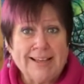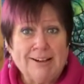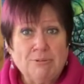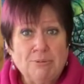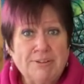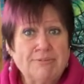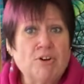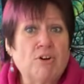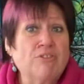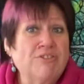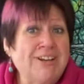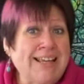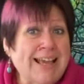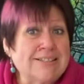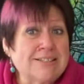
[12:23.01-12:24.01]
we've got
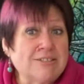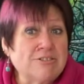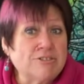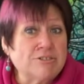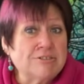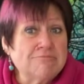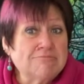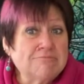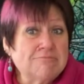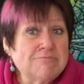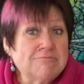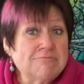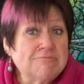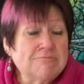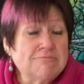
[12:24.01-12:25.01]
3 cats indoors.
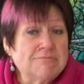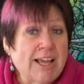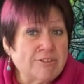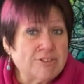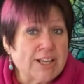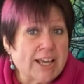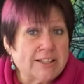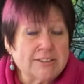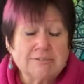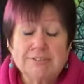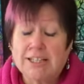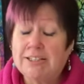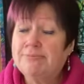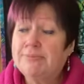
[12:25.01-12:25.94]
House cats, yeah.